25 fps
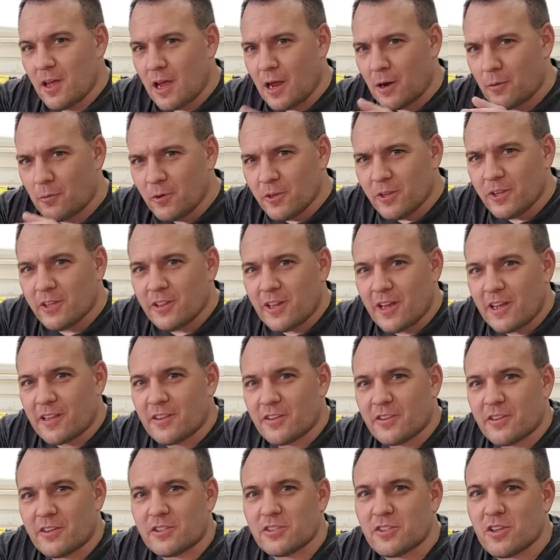I really
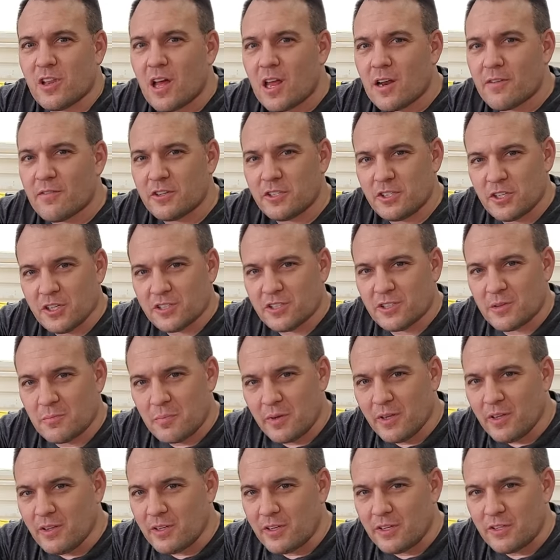like that there's a lot of
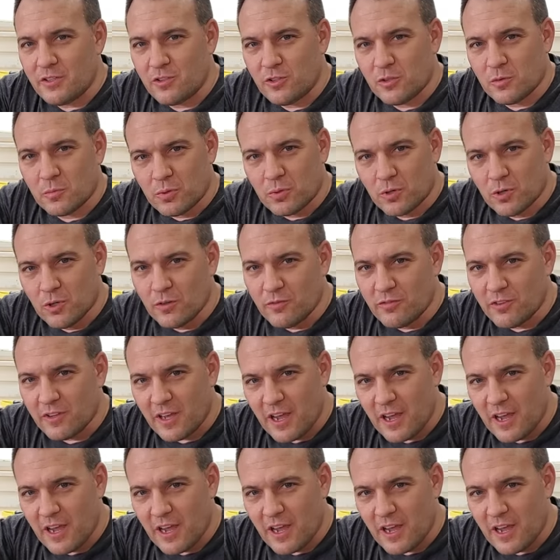adjustability to improve